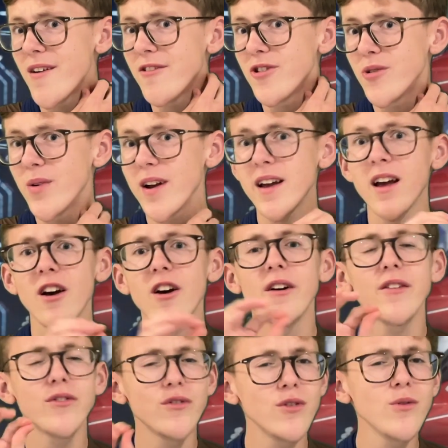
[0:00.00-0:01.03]
quick,
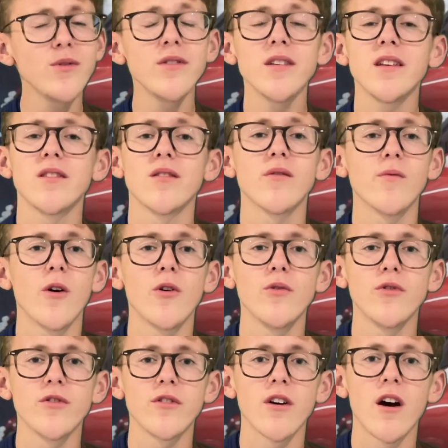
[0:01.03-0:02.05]
2-seater
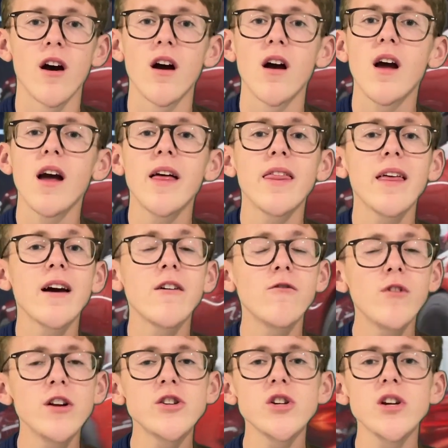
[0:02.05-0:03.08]
roadster.
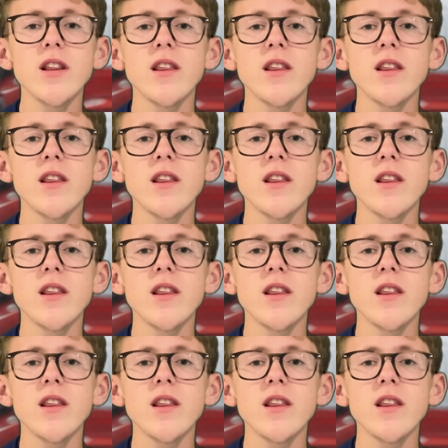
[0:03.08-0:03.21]
Originally they